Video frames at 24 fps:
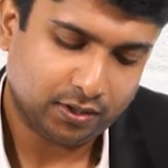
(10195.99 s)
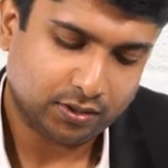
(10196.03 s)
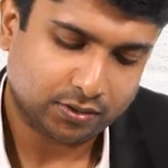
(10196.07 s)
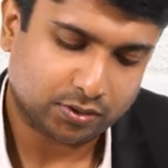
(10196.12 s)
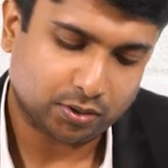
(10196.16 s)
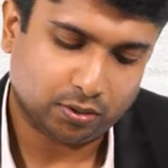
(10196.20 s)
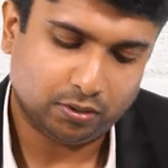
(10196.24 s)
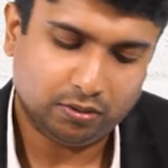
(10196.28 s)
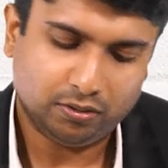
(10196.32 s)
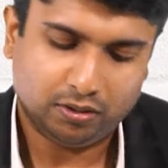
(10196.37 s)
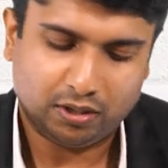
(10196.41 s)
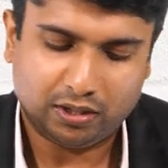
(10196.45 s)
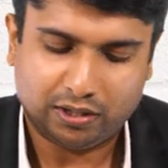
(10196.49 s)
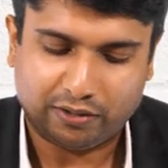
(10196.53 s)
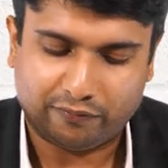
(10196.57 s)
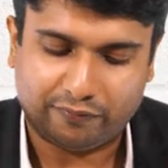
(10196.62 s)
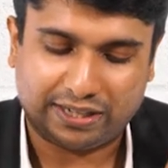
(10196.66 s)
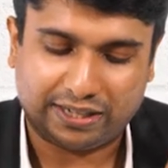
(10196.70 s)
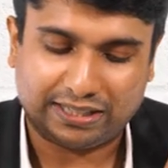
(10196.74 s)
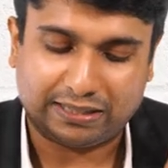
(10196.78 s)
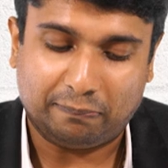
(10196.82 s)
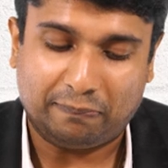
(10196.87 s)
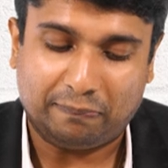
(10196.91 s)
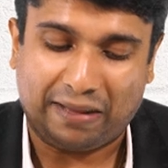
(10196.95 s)
So
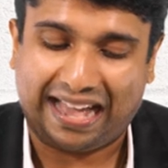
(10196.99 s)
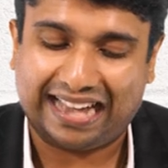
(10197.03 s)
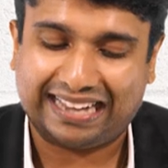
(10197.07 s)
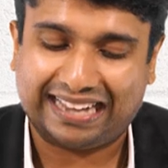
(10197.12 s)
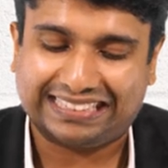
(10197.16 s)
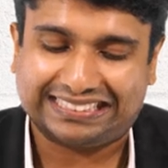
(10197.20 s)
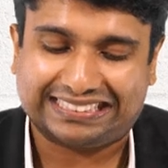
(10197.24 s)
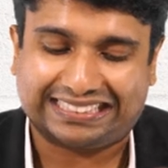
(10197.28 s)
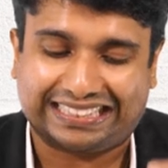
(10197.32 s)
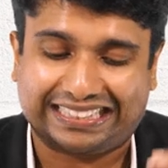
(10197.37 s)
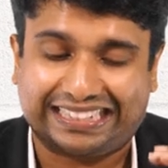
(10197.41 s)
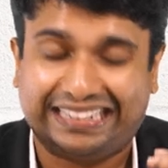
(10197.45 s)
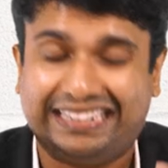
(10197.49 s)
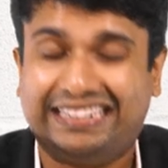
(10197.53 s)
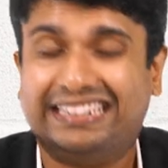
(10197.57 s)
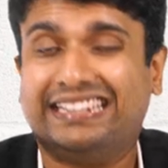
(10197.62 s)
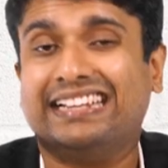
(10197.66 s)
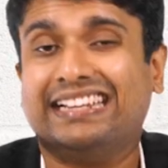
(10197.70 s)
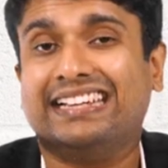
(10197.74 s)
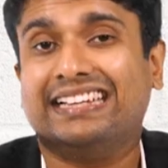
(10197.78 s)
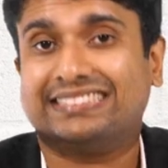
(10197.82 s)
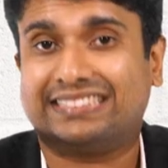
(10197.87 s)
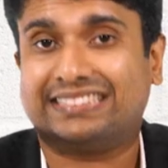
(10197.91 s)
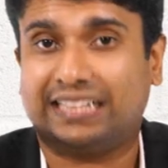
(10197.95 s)
when the bank is
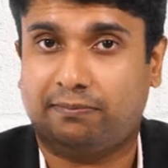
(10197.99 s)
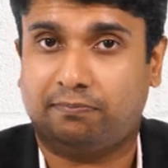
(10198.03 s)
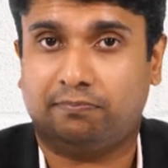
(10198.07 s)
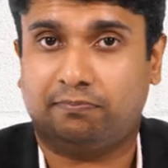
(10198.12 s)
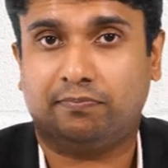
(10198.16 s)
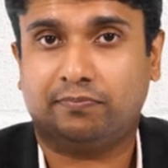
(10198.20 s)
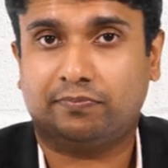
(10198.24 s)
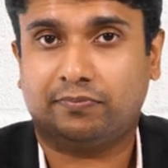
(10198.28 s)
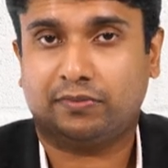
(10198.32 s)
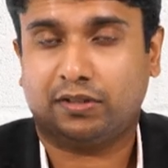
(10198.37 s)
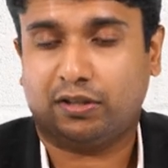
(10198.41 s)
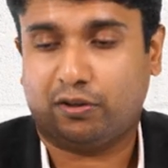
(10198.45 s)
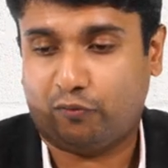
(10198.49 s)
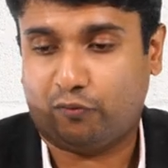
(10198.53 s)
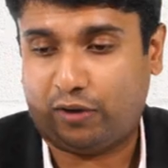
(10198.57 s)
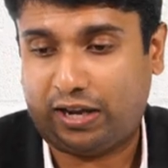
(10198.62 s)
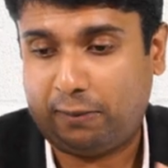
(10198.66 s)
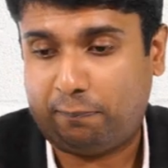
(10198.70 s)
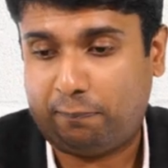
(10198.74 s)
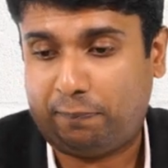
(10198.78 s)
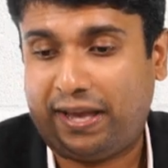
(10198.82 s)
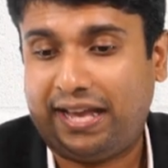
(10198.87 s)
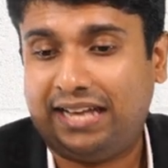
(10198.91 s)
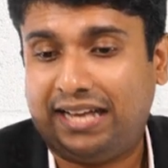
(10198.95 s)
crediting a sum,
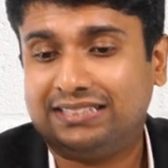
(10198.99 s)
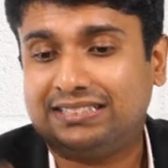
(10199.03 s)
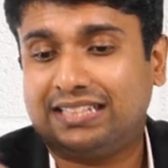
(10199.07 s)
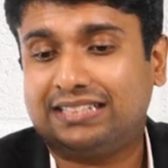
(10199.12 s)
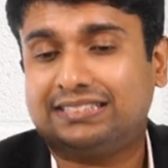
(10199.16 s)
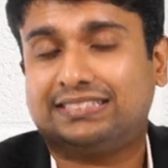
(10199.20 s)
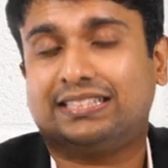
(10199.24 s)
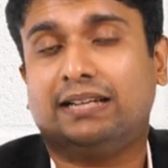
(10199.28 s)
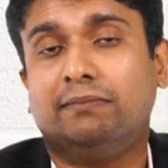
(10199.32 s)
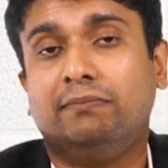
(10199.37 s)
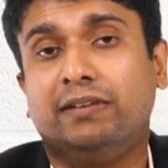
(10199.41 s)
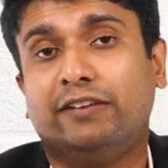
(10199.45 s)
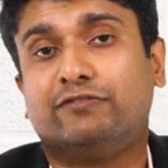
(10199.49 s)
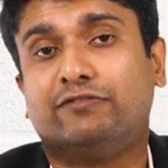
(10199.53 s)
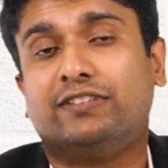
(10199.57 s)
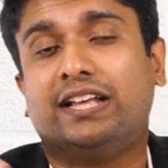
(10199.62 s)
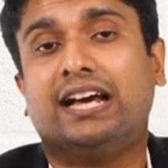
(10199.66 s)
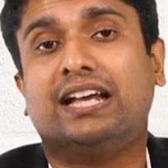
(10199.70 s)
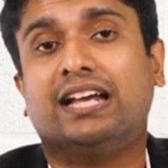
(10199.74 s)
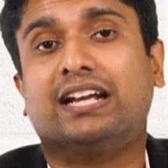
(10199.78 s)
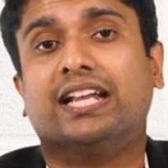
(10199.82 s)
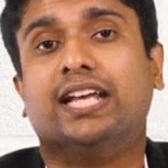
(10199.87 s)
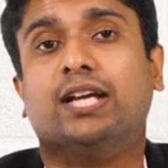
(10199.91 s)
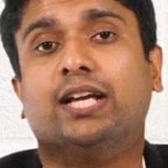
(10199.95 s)
while paying that sum, if
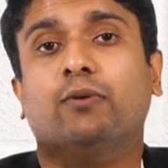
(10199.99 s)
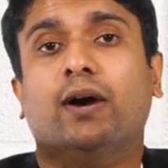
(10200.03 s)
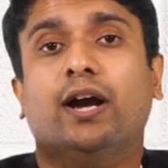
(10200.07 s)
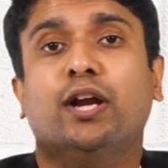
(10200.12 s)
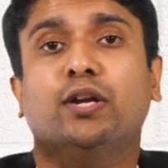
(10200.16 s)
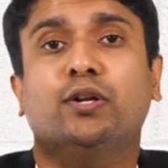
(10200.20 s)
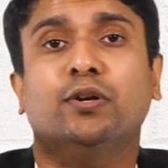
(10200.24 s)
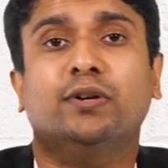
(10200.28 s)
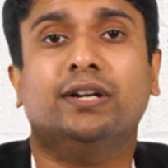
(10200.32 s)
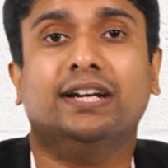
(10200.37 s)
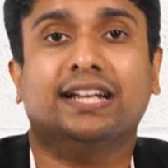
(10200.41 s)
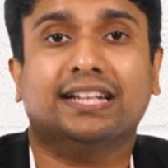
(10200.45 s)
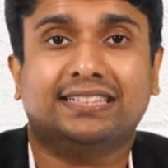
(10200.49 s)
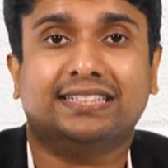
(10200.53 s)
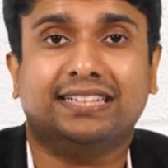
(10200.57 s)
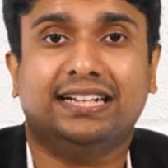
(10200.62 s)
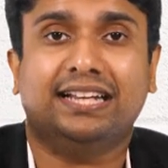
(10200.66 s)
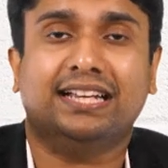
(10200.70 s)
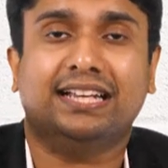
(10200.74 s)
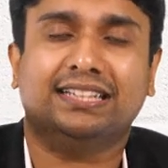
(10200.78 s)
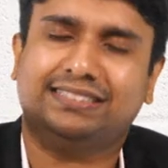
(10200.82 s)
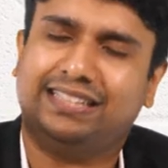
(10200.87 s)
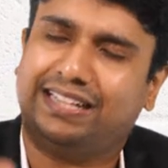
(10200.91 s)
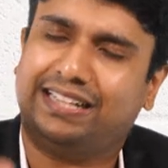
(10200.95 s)
they are required to deduct
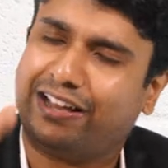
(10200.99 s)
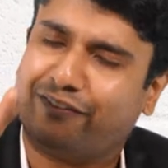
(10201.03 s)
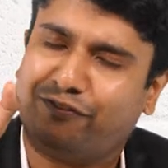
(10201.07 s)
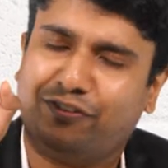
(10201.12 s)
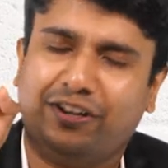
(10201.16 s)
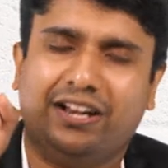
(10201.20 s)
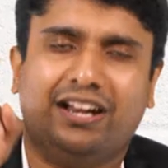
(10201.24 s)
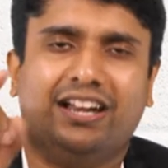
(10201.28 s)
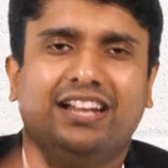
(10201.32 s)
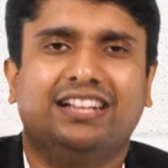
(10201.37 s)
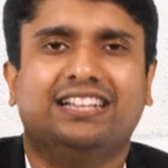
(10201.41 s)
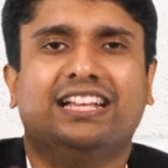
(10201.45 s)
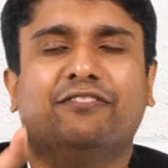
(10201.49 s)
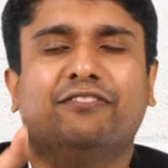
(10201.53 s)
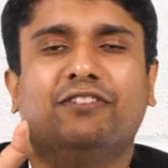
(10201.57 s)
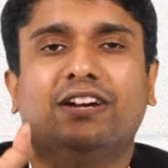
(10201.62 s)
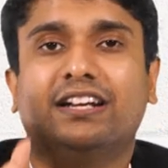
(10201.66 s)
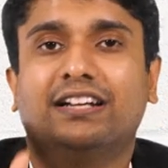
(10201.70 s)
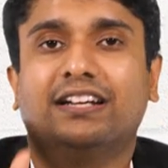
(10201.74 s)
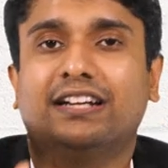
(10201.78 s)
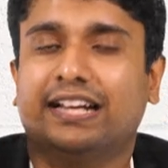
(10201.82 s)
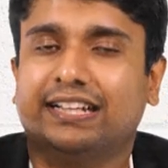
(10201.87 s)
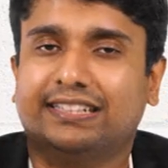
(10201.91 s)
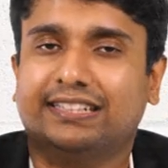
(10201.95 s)
TDS, definitely they
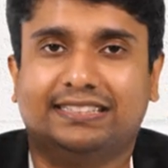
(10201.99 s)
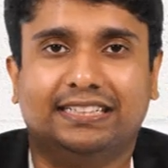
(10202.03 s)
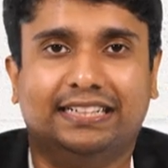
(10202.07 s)
will deduct